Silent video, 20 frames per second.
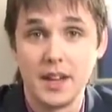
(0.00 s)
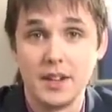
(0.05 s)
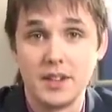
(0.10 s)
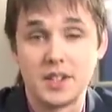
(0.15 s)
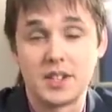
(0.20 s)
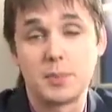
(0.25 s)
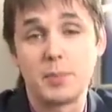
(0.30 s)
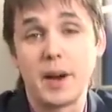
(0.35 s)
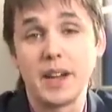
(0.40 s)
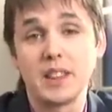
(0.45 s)

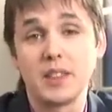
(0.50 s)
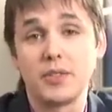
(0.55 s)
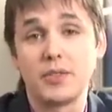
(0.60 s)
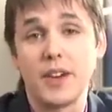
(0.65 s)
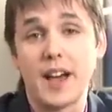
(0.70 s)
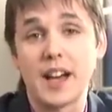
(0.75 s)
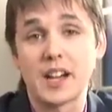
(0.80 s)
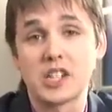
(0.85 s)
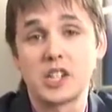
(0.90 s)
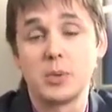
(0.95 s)
Despite the
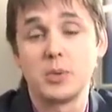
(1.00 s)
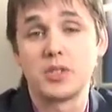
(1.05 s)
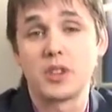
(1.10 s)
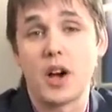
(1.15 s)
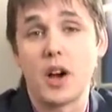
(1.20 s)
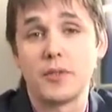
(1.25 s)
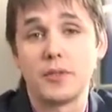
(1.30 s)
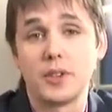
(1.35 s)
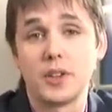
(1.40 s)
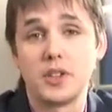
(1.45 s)
fact she was
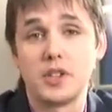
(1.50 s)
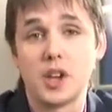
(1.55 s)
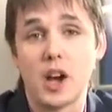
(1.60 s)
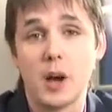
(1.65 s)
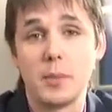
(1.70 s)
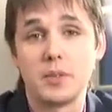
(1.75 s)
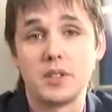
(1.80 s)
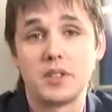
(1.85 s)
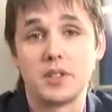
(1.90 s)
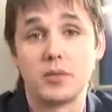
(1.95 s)
offered a
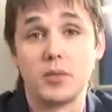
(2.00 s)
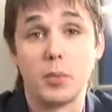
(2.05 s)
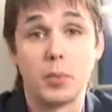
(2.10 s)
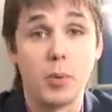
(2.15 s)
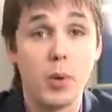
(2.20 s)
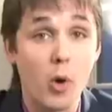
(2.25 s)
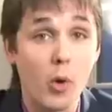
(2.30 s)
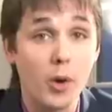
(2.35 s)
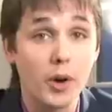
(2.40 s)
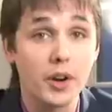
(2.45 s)
job as a
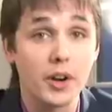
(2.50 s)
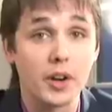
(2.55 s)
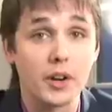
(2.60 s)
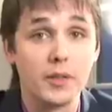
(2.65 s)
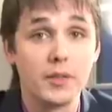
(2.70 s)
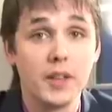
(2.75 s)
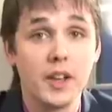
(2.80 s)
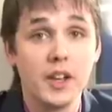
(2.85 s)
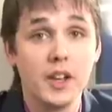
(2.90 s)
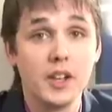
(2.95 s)

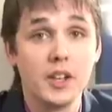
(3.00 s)
reporter,